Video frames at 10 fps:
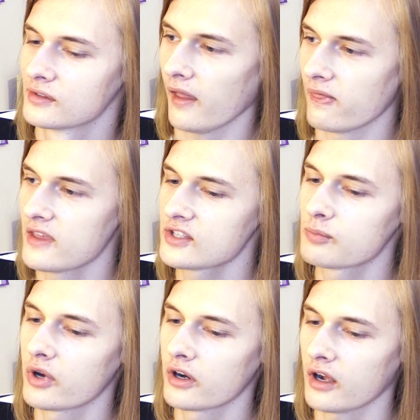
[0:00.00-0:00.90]
And
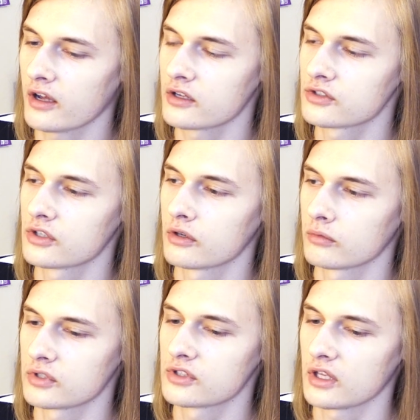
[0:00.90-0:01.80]
this part I
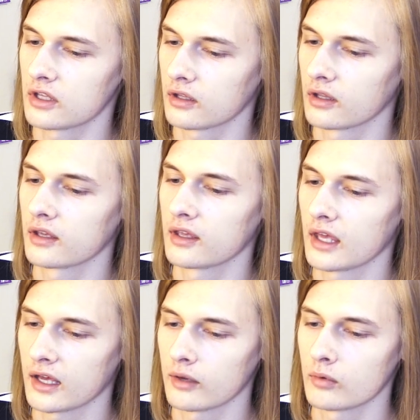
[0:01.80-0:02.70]
also was thinking like,
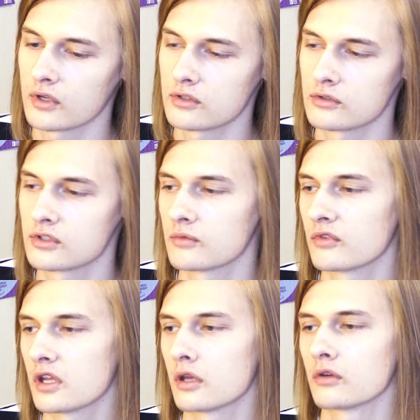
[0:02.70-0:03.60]
yeah, I want to do
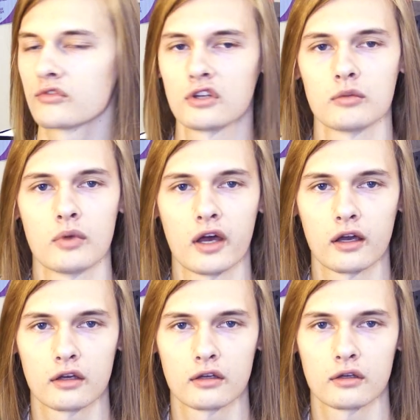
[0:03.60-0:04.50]
some video
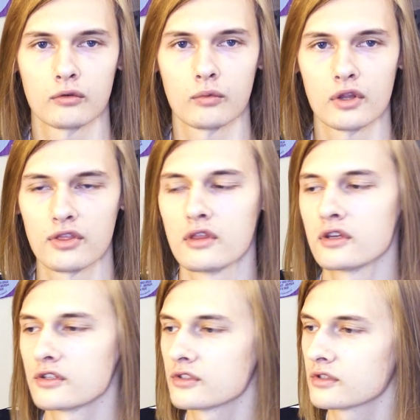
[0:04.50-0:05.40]
feedback with
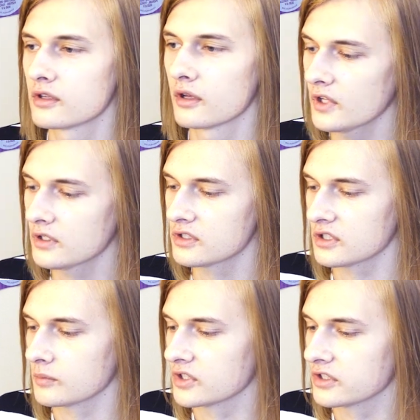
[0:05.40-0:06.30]
this,
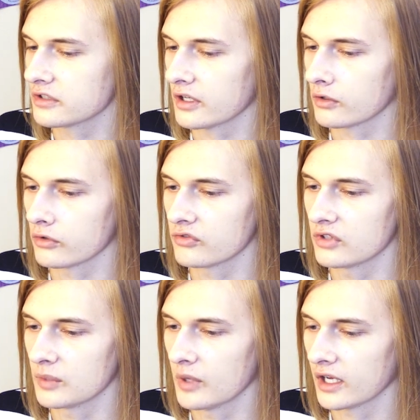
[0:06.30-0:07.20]
some subtle
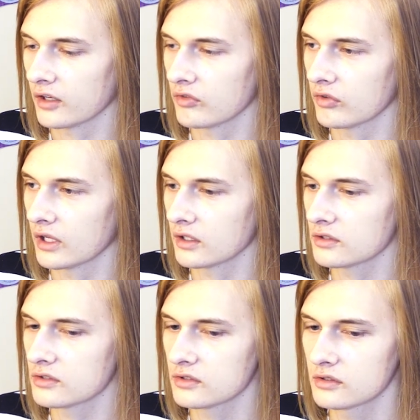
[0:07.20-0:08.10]
feedback
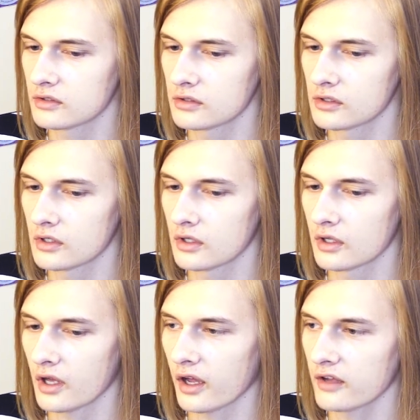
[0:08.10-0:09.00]
effects.
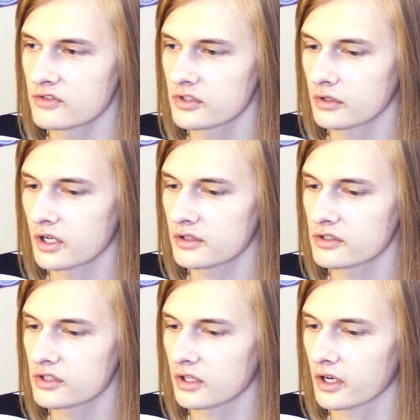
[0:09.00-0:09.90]
I've still got
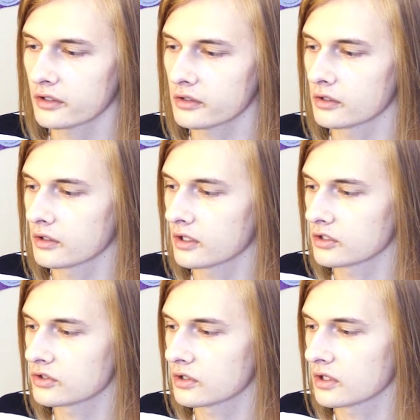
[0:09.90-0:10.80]
this in color,
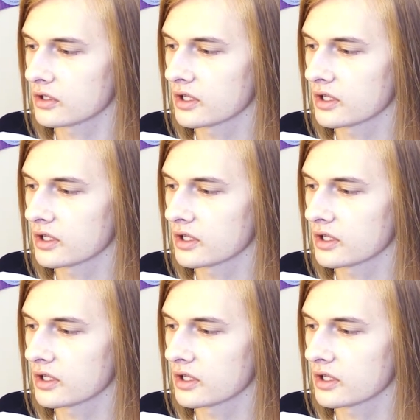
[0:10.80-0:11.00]
actually.